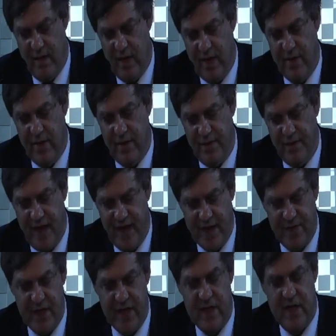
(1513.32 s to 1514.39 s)
the fact
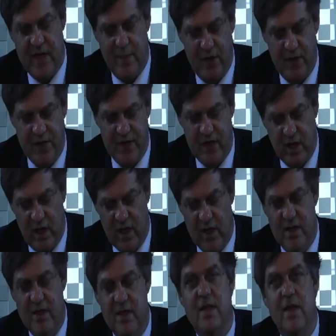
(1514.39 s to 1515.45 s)
that a number of
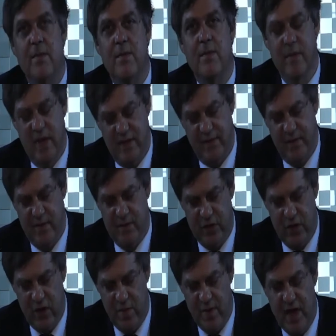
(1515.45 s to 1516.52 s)
scholars from
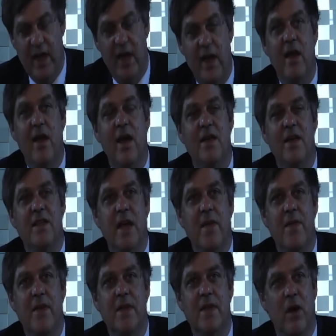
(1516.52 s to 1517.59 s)
Germany attend
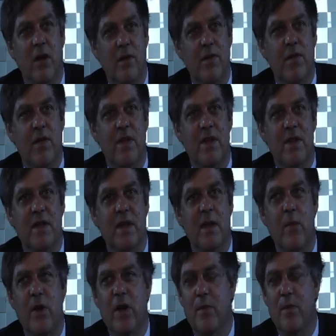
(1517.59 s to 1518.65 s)
this conference, and I'm
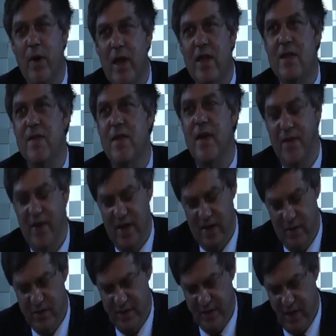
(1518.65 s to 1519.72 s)
very pleased that they do
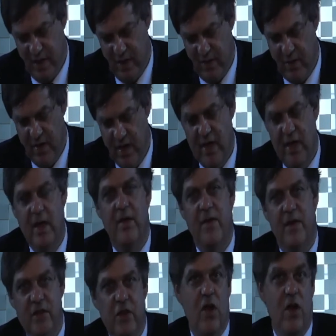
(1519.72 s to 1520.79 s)
so, the
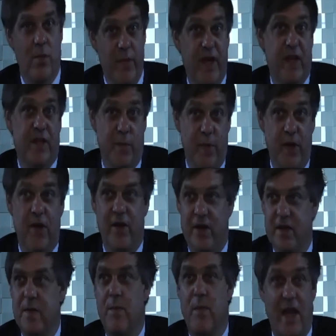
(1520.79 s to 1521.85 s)
German experience
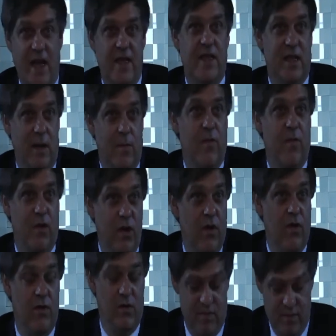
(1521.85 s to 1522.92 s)
plays some role.
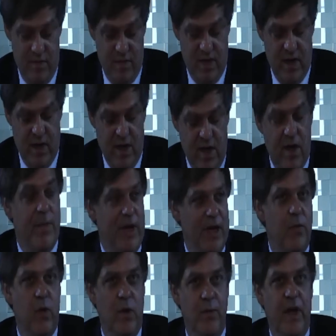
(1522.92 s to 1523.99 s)
But it
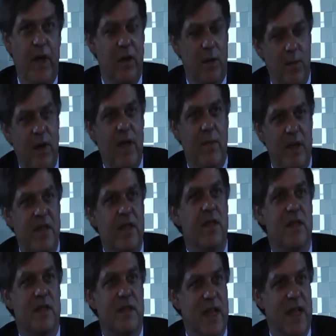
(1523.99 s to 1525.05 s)
would be a complete
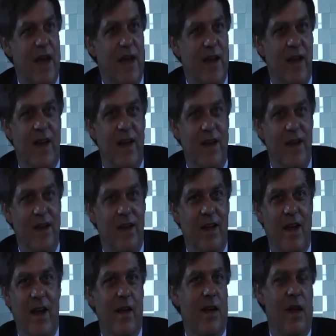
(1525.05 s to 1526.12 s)
misunderstanding,
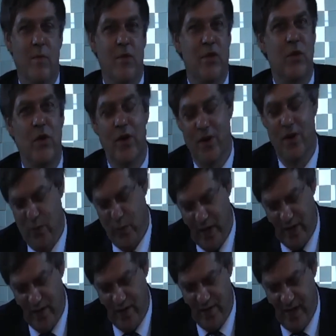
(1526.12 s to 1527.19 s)
and I'm sure you're aware
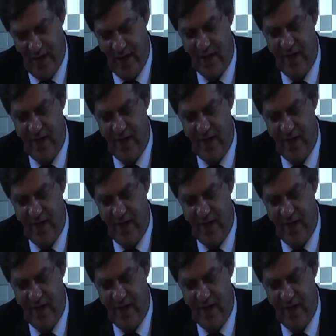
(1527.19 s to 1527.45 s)
of that,